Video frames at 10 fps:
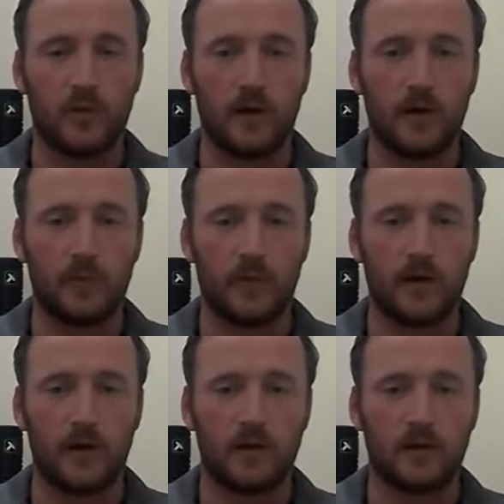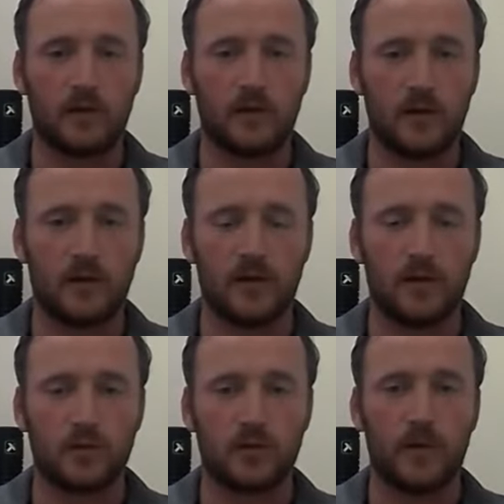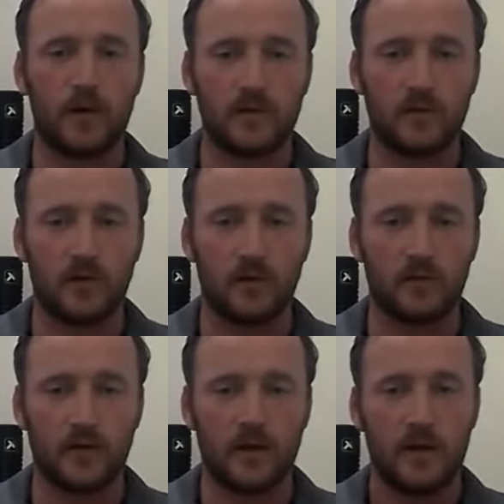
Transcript: Um, and I kind of took the positives out of it.